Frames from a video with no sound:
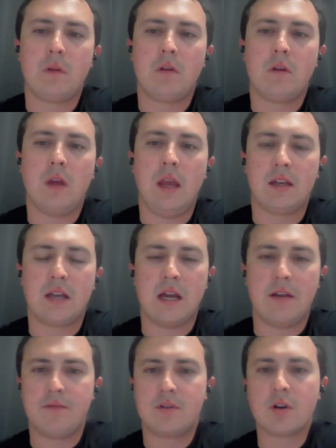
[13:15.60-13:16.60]
and
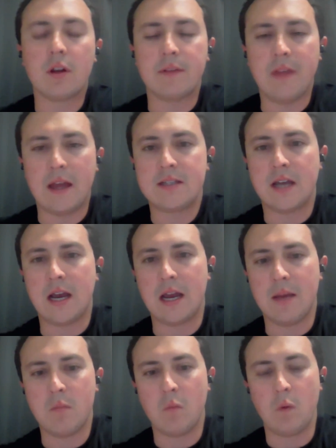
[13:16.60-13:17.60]
kind of during that
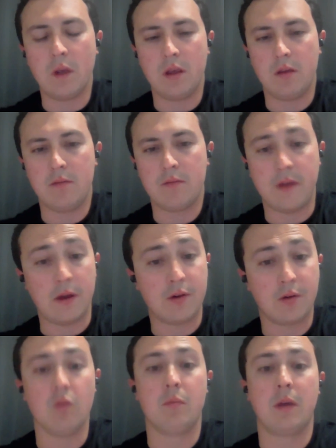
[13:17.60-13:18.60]
time, we found a
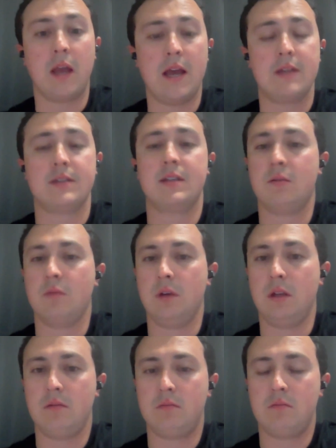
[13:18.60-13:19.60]
group of guys that
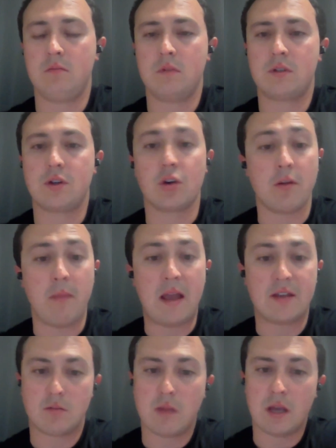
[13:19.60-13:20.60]
we started a
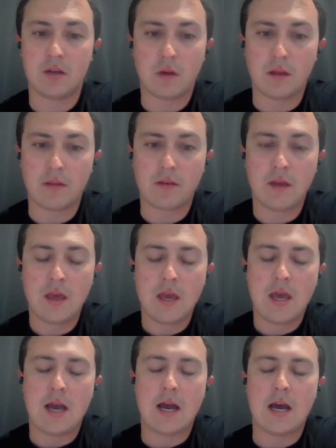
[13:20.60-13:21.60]
mastermind with.
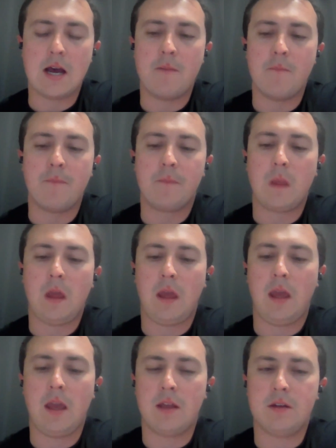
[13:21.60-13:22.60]

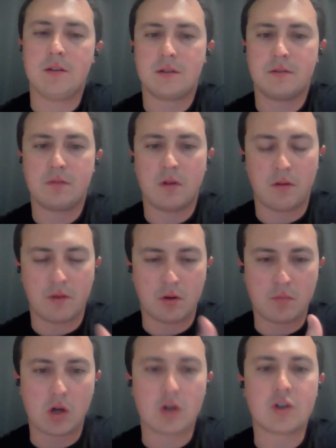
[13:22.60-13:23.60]
And our
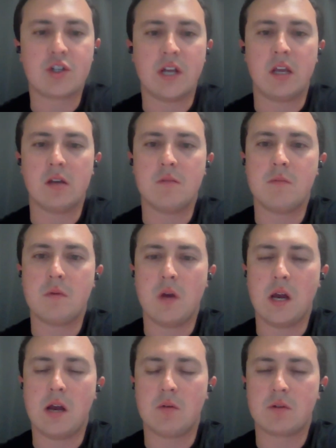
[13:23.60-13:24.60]
third partner, Jacob,
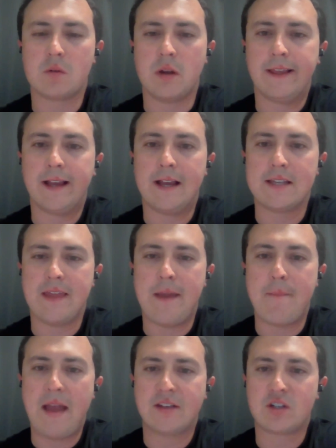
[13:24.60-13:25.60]
was one of the guys in
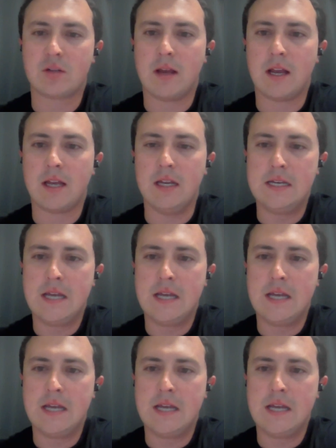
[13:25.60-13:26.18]
that mastermind.